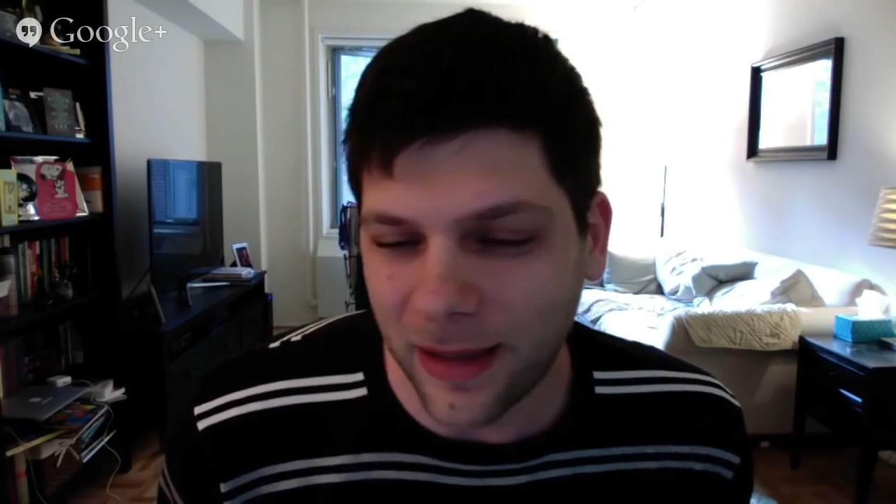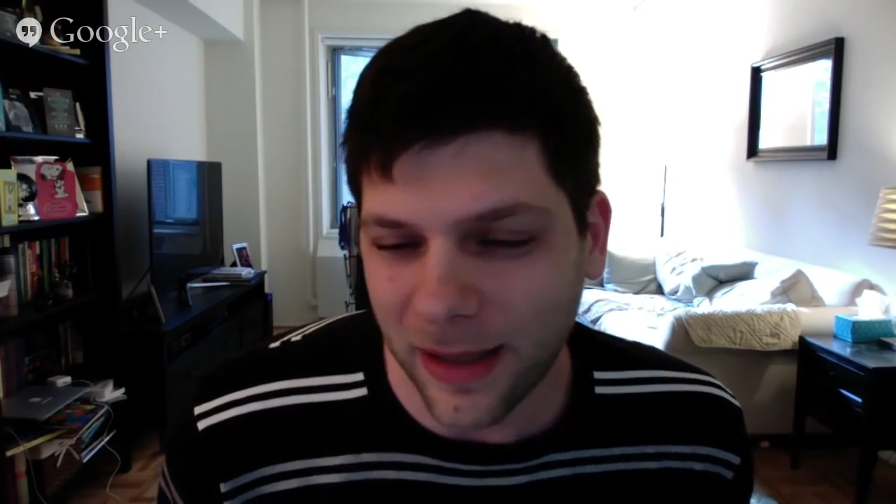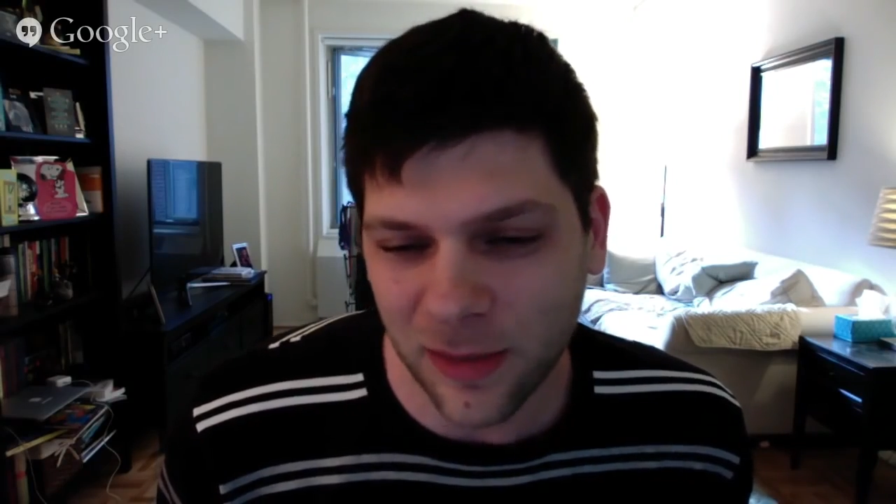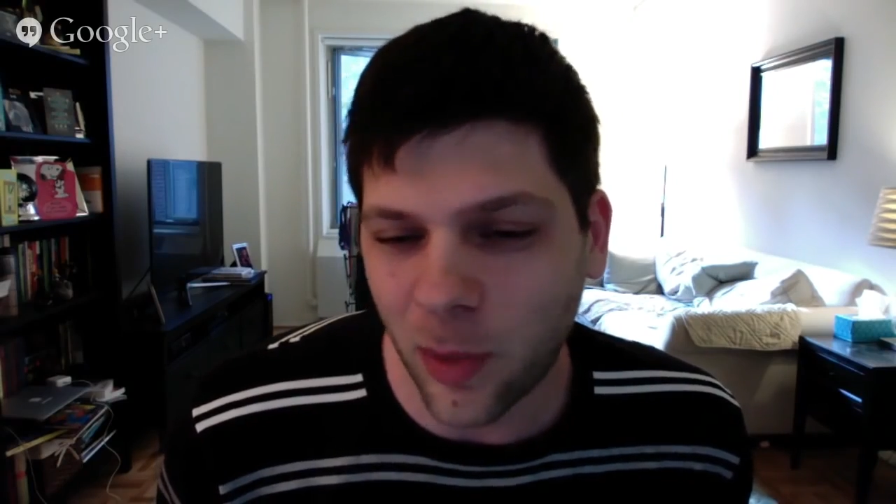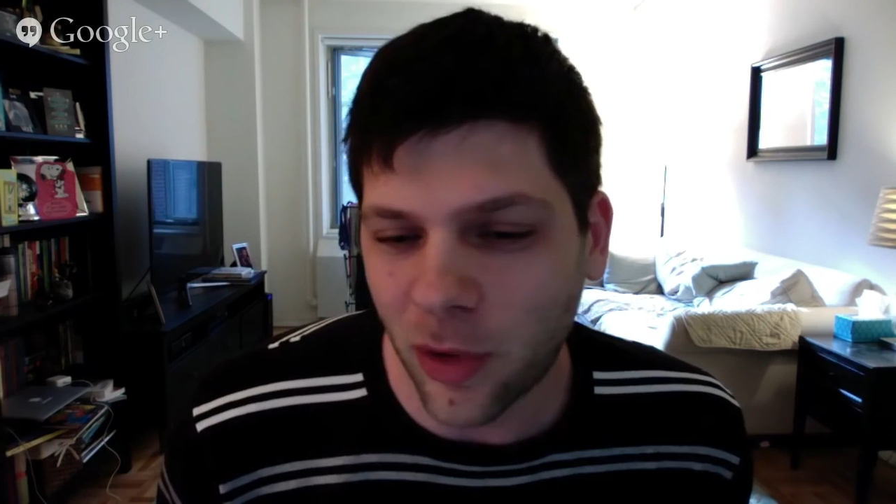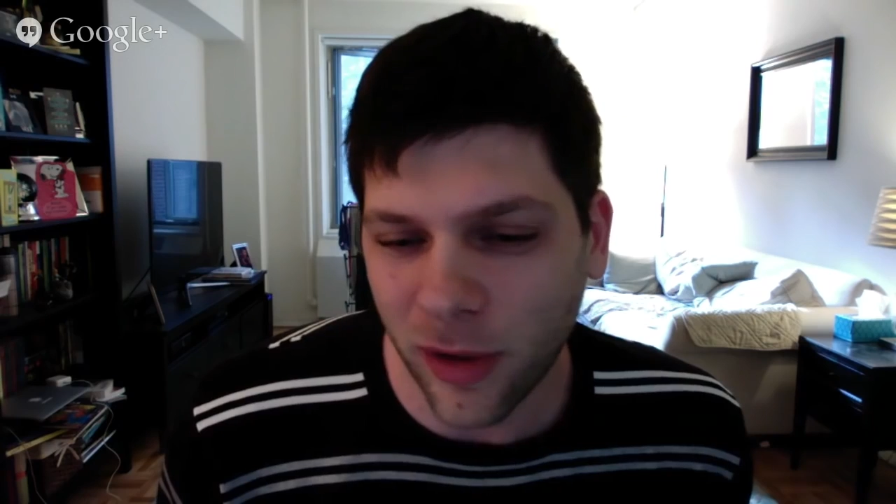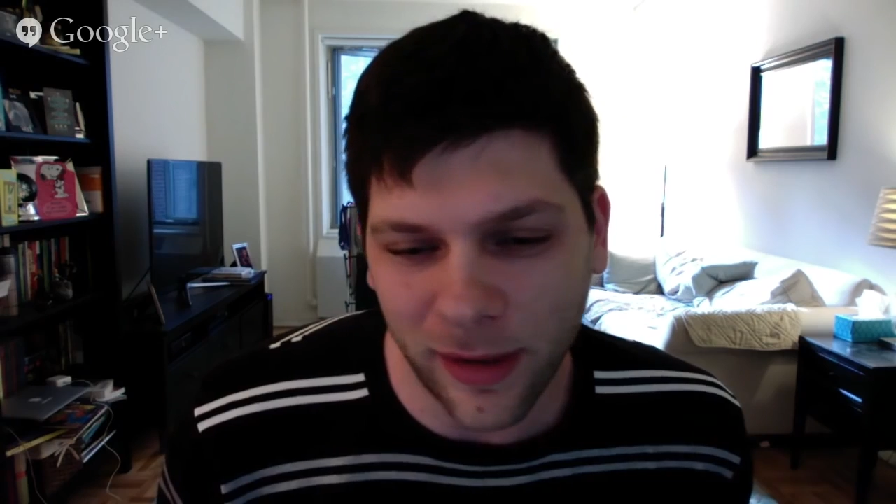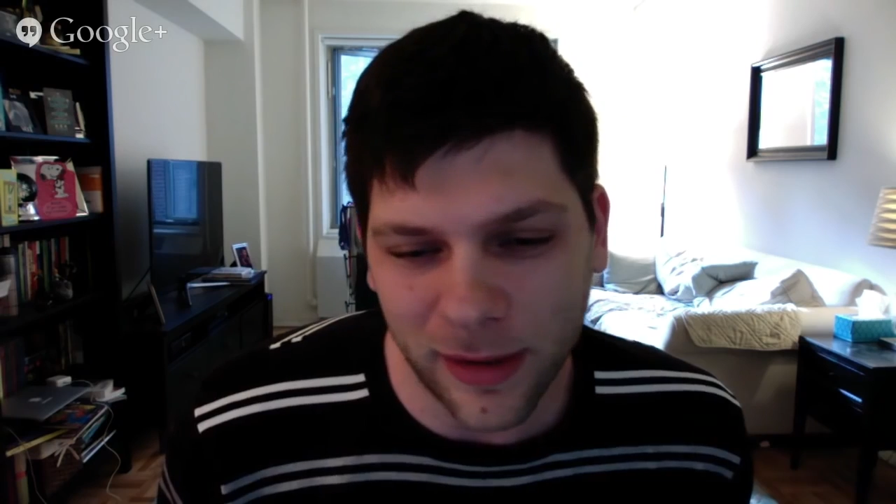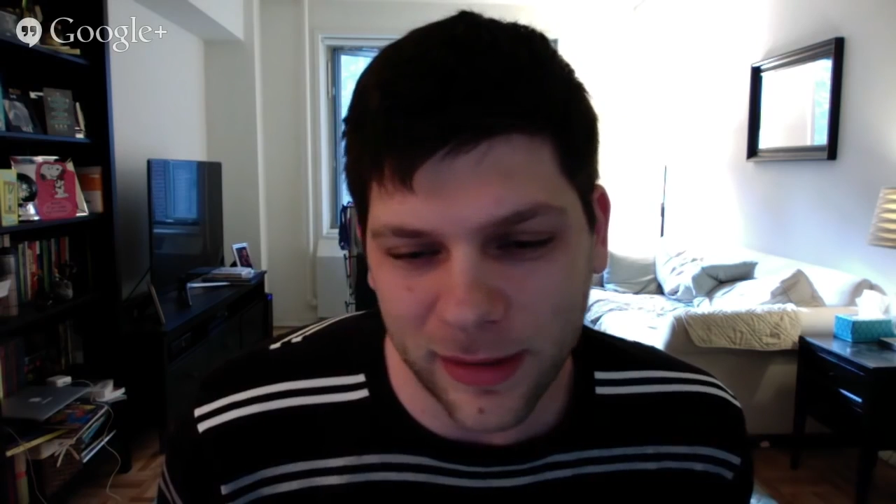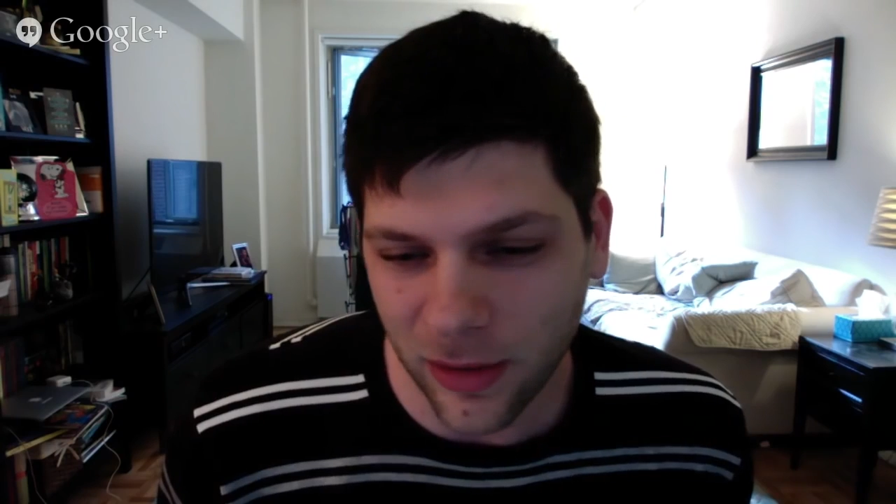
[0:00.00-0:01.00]
as boring
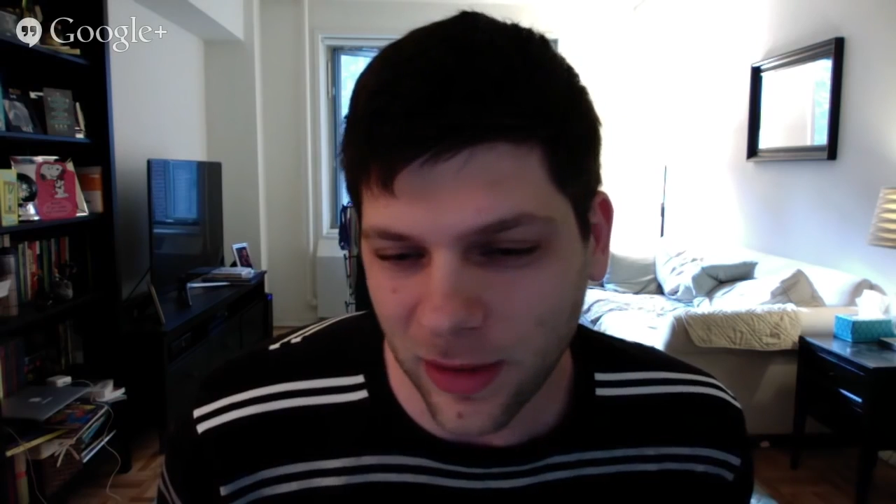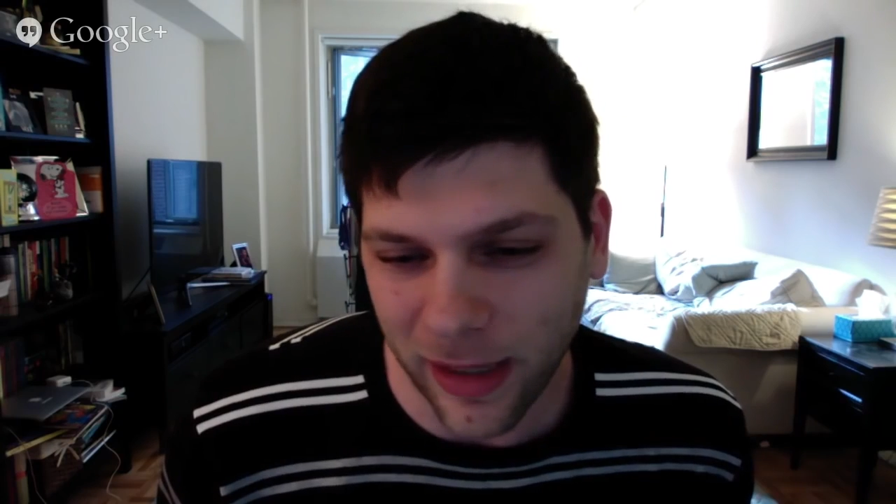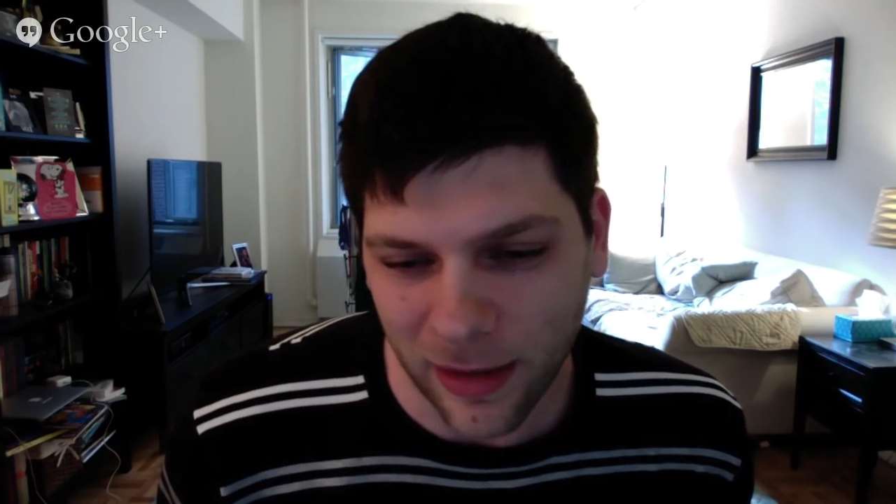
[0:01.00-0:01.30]
as you like.